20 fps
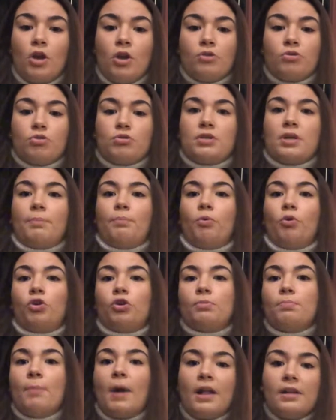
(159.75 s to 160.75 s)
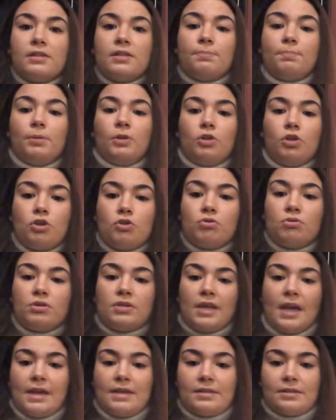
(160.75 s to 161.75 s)
to support multiple use
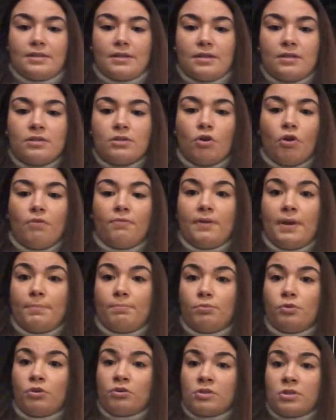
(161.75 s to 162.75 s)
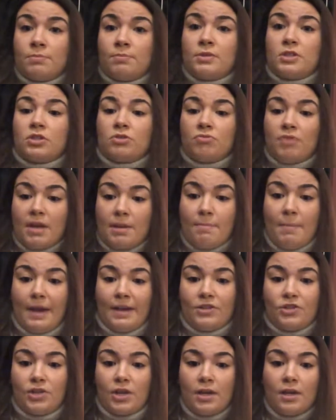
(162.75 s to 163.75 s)
cases of approximate string
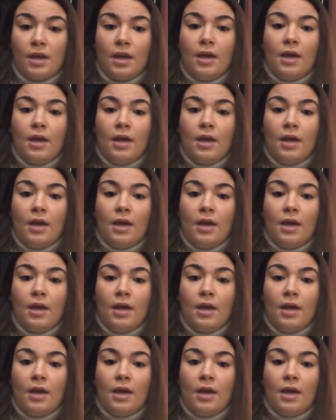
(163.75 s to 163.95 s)
matching